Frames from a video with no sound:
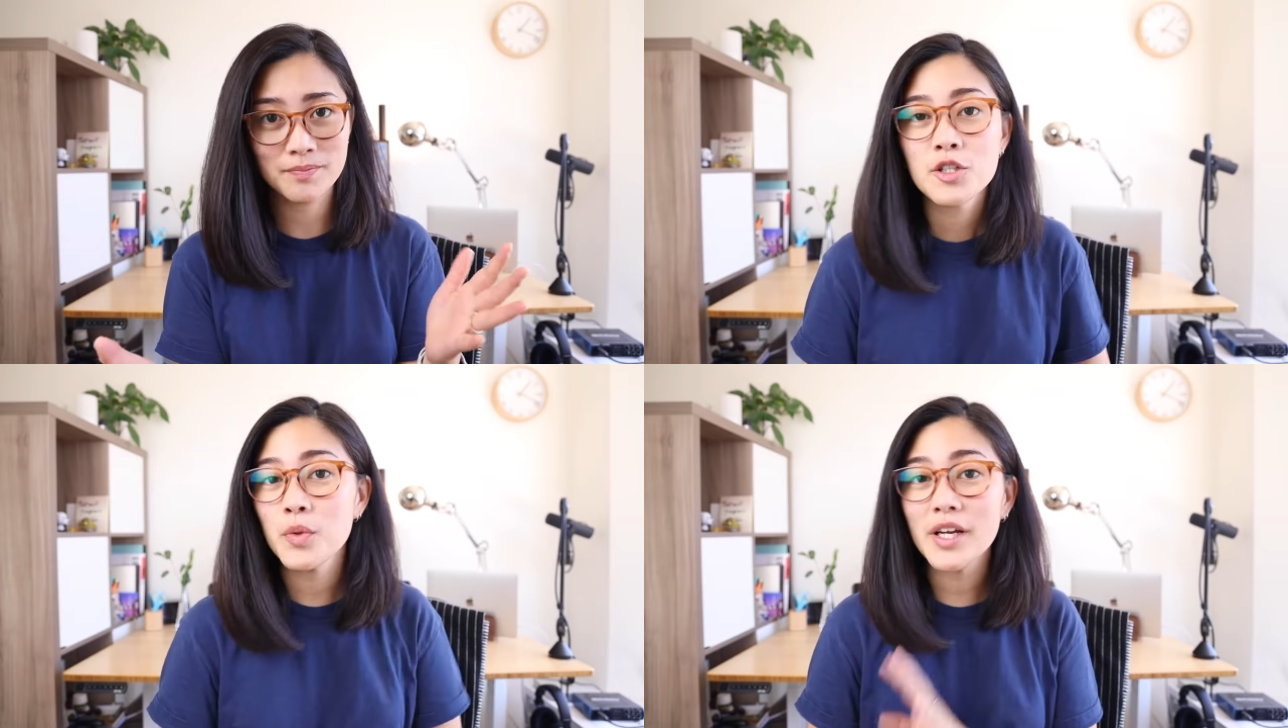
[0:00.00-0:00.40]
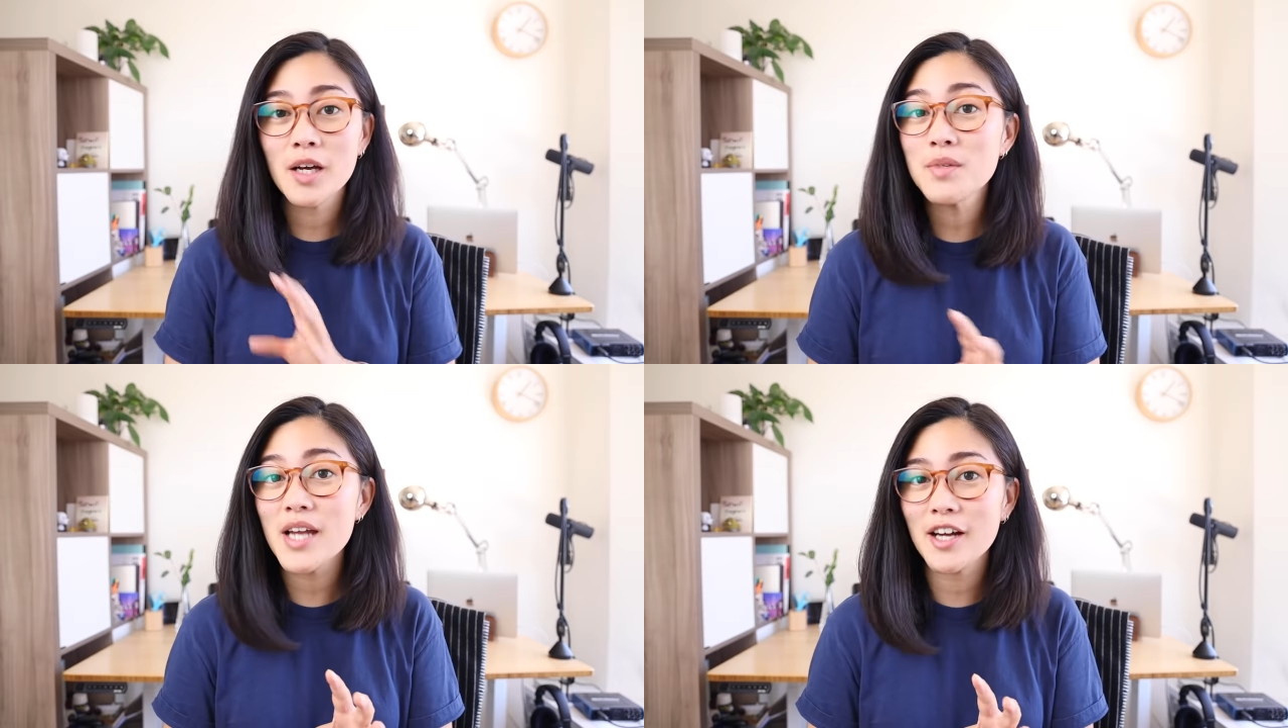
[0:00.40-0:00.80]
So when it
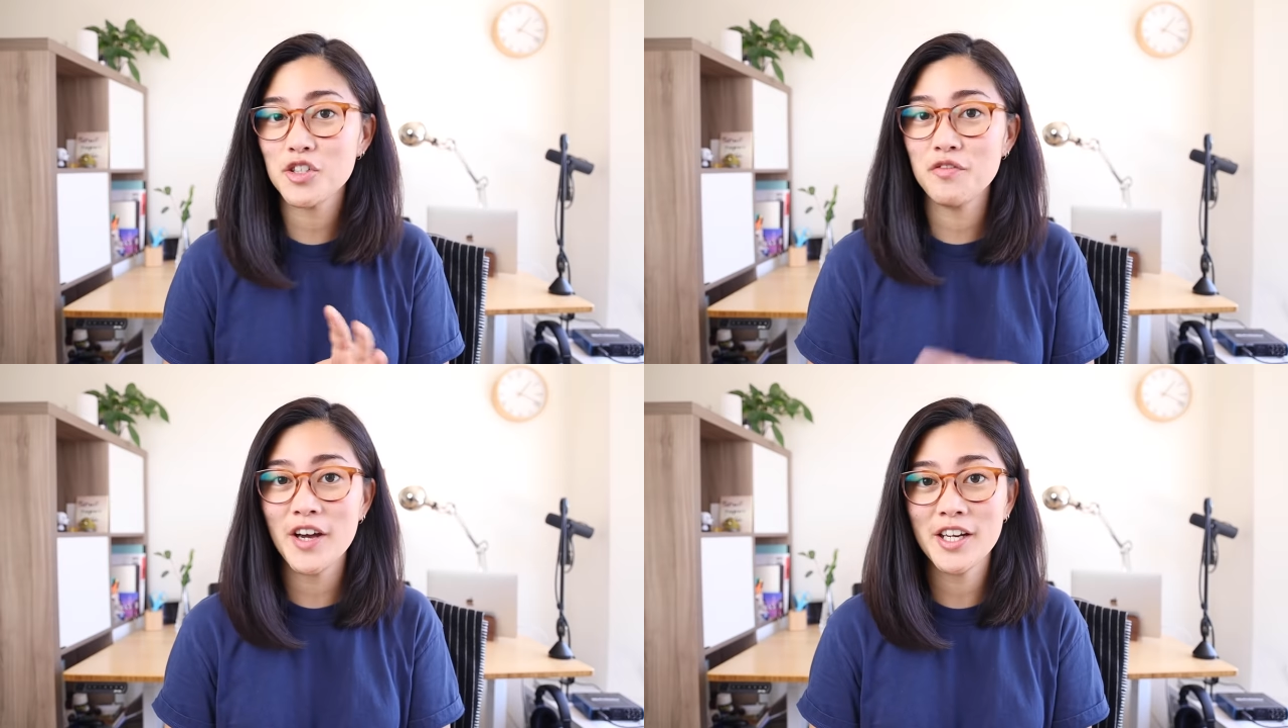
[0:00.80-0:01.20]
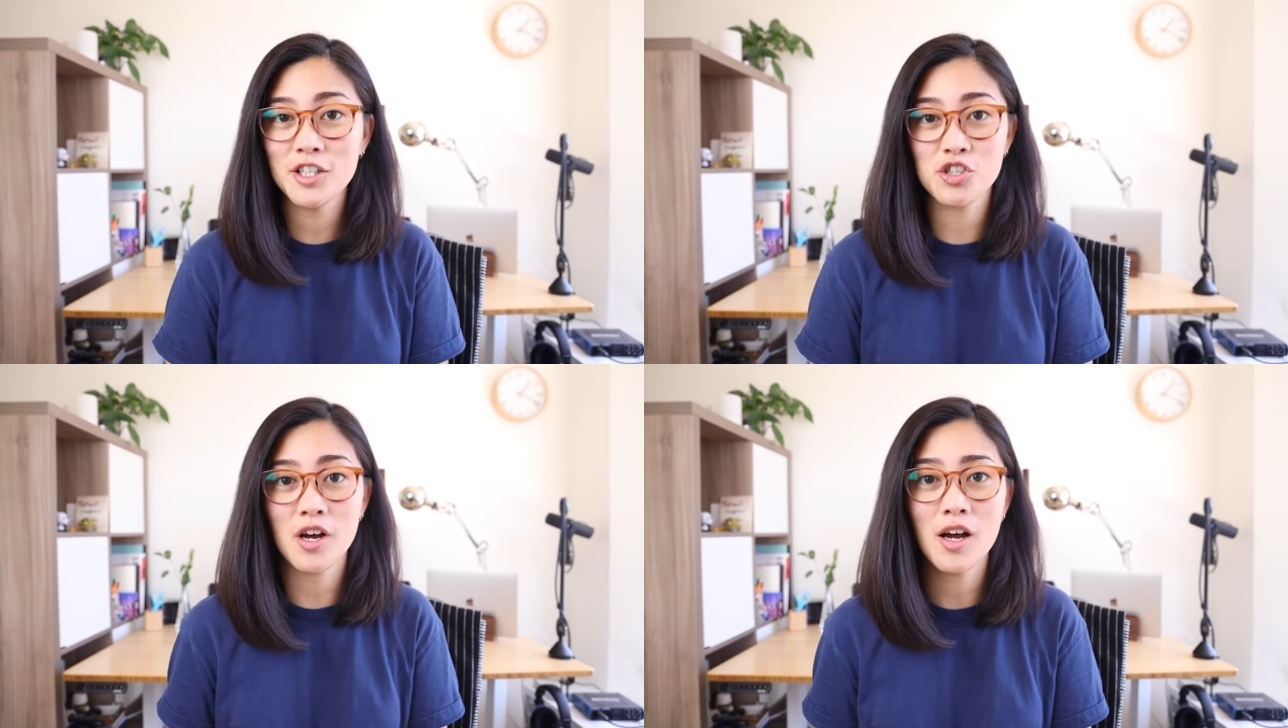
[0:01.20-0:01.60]
comes to actually finding a
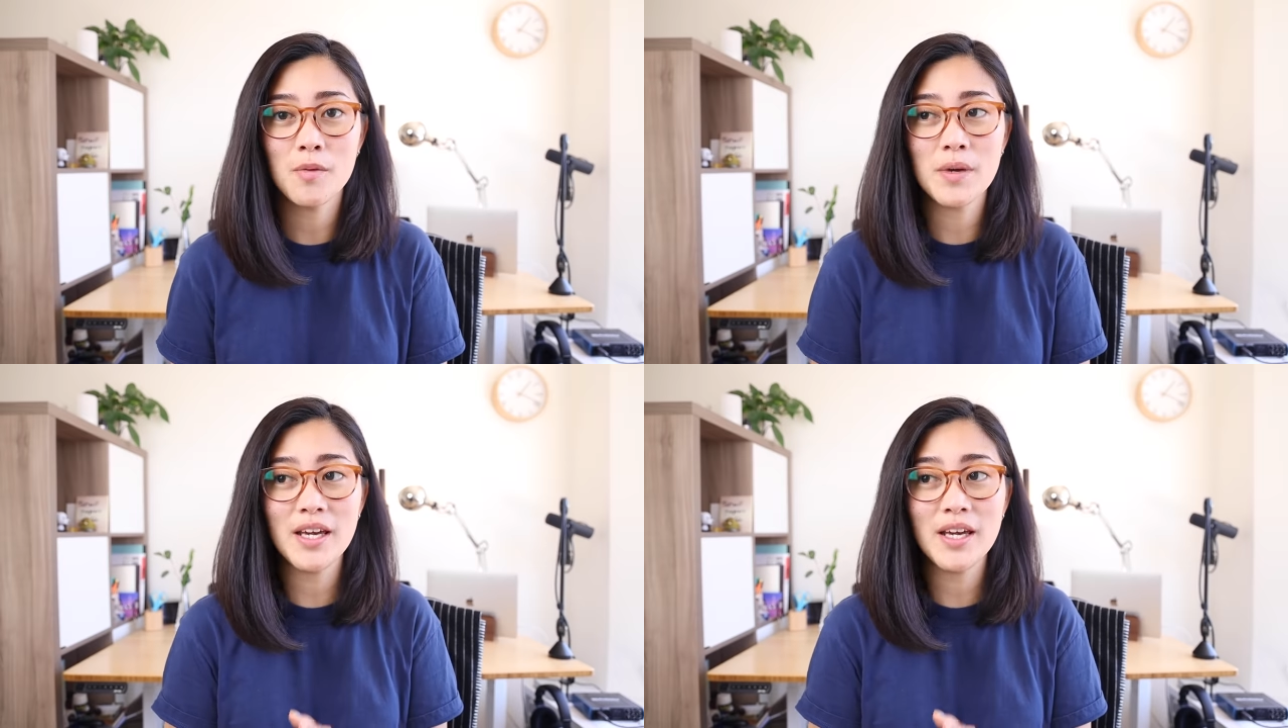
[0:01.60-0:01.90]
job,